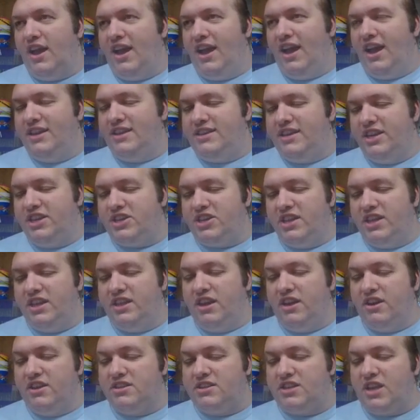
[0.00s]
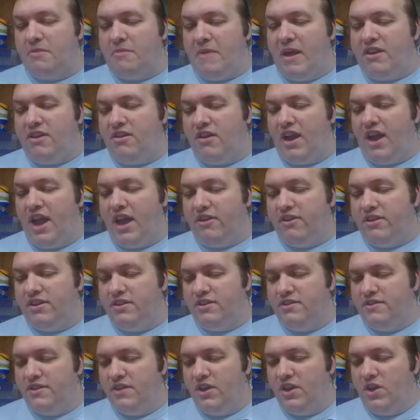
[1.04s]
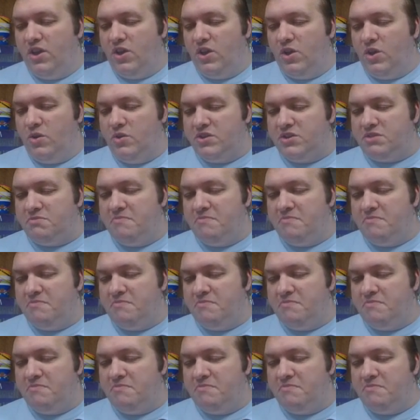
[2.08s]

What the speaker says: Additionally, there is Commander Iron, who is